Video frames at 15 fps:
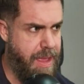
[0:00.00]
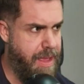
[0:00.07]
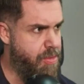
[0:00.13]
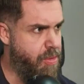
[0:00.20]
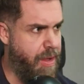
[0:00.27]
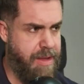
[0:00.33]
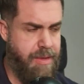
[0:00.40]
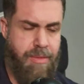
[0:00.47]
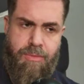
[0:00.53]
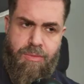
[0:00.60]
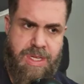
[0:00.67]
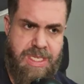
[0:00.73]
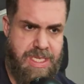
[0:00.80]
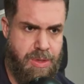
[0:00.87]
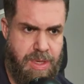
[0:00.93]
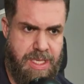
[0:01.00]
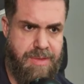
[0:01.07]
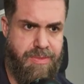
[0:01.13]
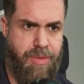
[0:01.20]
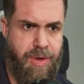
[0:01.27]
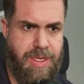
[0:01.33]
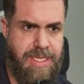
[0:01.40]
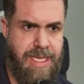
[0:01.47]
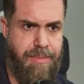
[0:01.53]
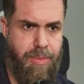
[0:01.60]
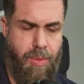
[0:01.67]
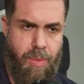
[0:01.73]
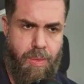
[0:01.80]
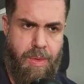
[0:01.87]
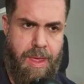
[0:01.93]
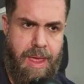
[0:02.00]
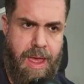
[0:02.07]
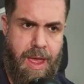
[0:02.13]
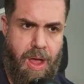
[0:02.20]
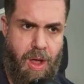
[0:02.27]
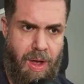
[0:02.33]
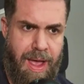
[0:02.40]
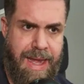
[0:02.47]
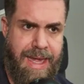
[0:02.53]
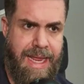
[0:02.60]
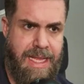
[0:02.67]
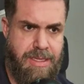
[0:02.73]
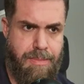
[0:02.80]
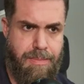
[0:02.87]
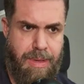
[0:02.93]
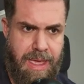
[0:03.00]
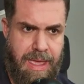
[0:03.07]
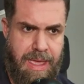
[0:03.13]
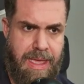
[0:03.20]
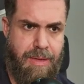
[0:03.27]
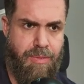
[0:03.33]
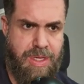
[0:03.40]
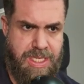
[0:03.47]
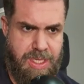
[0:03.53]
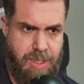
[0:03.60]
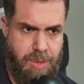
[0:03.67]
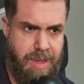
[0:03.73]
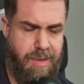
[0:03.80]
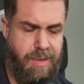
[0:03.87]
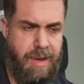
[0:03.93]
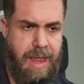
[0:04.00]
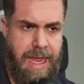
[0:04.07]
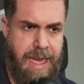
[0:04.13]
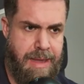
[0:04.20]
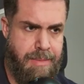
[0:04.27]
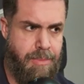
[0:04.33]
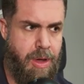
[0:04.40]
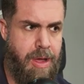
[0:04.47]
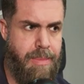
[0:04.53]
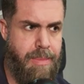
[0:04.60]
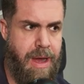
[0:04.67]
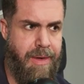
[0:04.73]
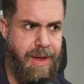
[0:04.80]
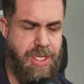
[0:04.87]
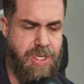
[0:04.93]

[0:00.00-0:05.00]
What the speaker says: like resilience, for example. I need to be resilient in my marriage.